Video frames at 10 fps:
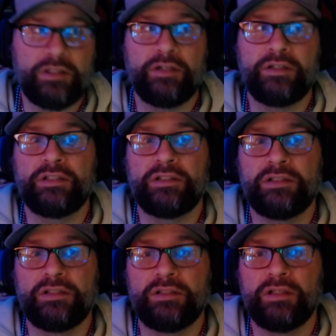There
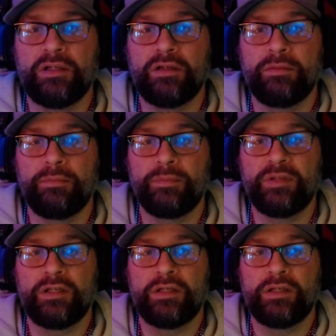is
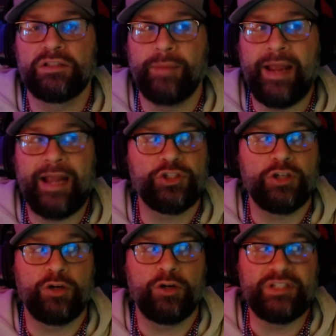some action
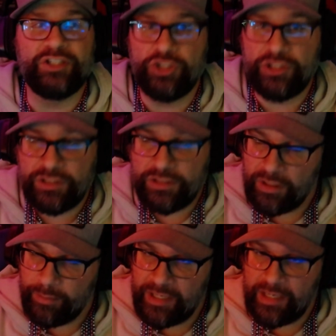RPGs
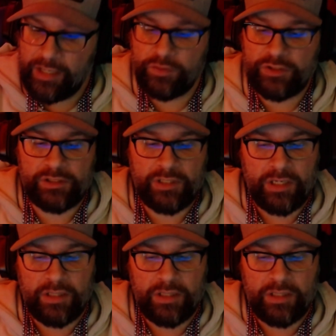coming out,